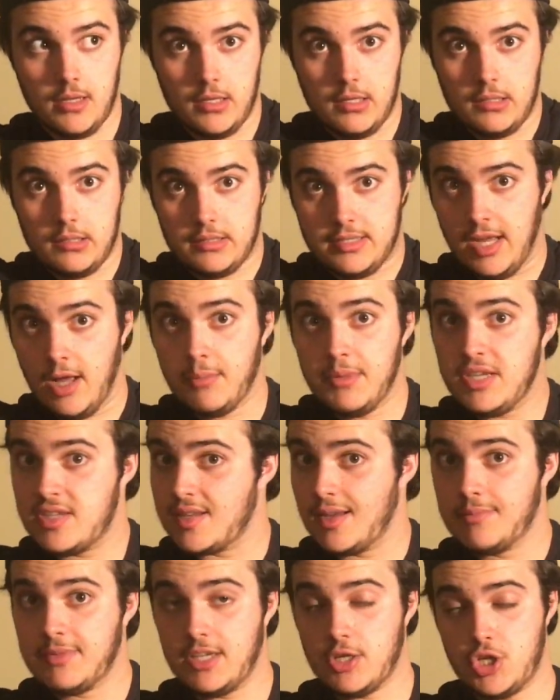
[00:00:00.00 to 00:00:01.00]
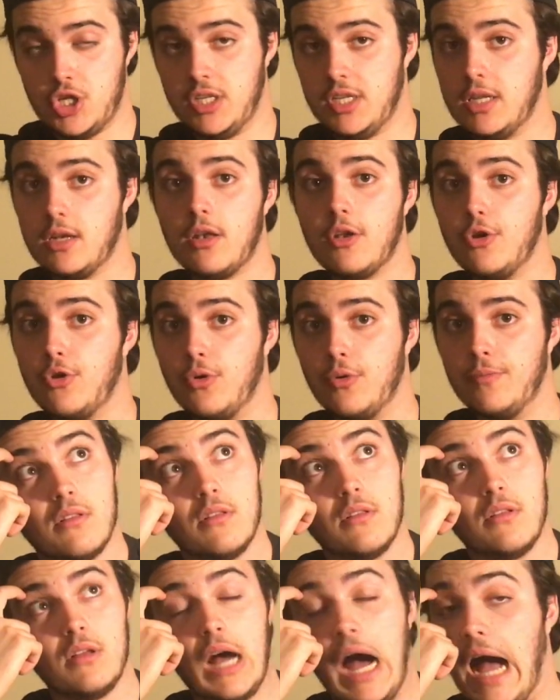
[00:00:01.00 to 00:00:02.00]
Tell me something she didn't do.
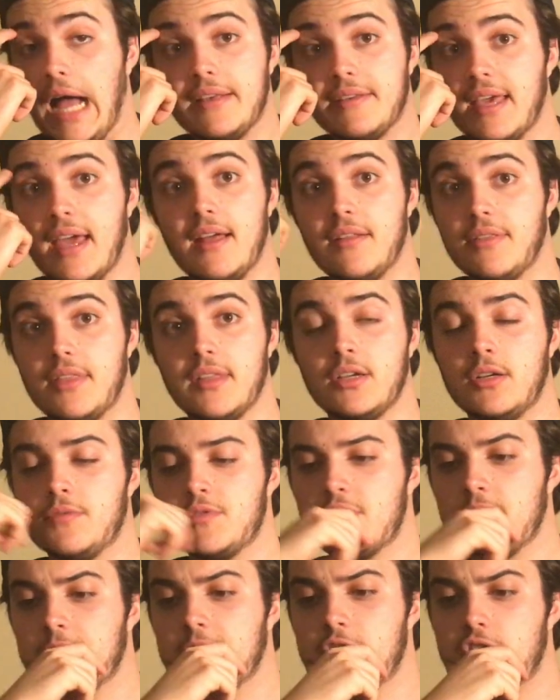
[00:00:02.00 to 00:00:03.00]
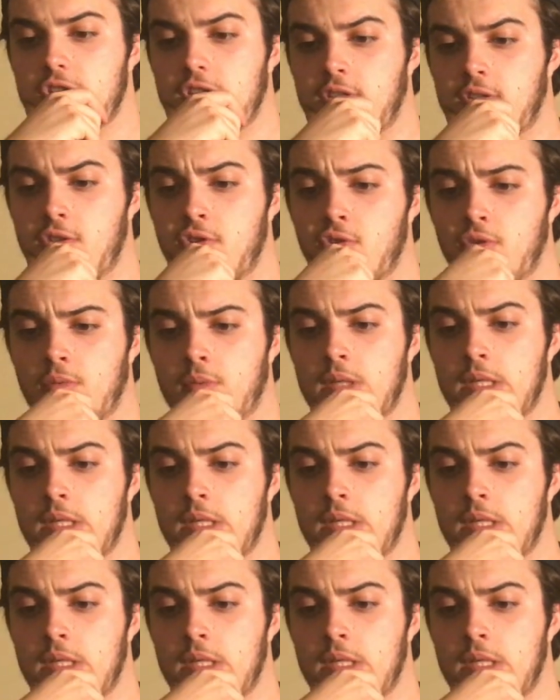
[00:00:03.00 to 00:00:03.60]
I can't think of something she didn't do.